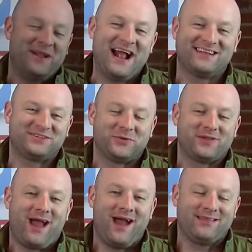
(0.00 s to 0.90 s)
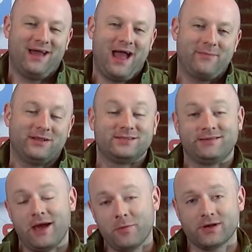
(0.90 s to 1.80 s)
Ben Adkins here with AdLab, and
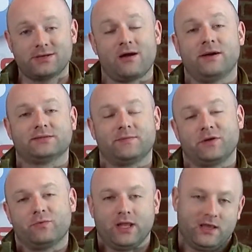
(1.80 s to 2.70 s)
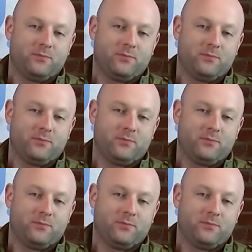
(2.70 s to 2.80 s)
today we're going to talk about something really